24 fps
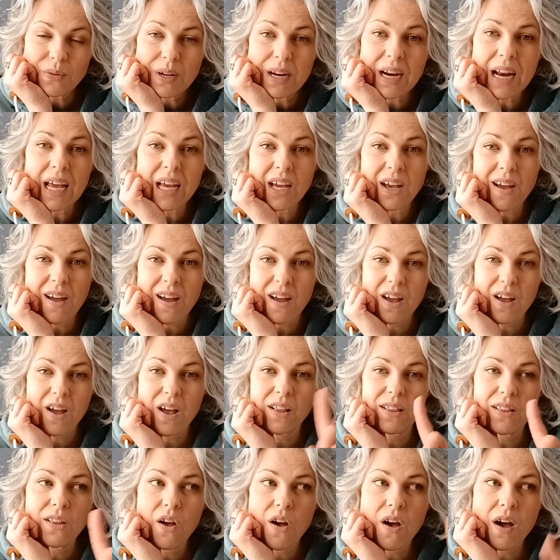and I got a
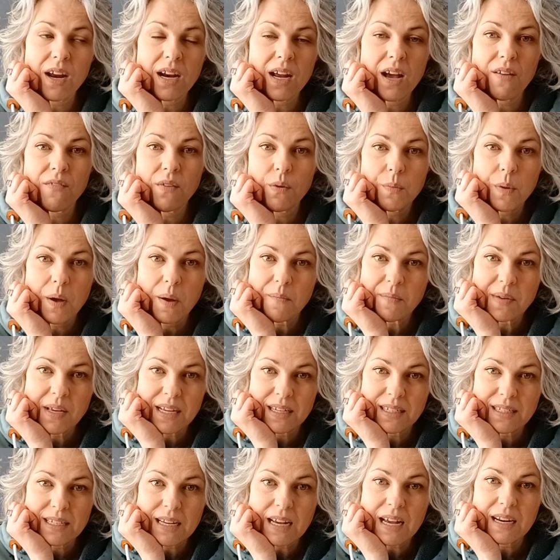lot of a
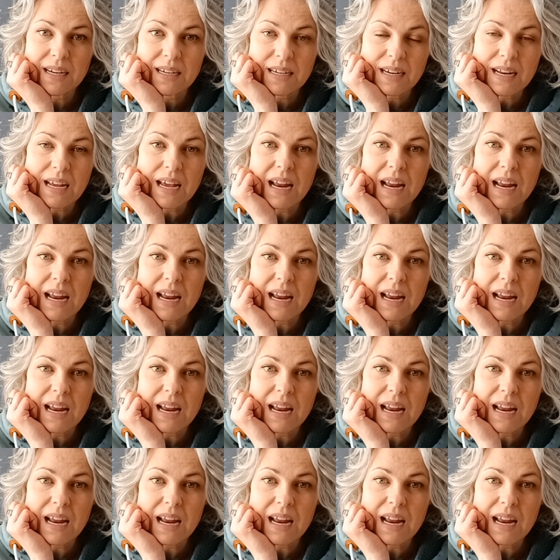pumpkin done,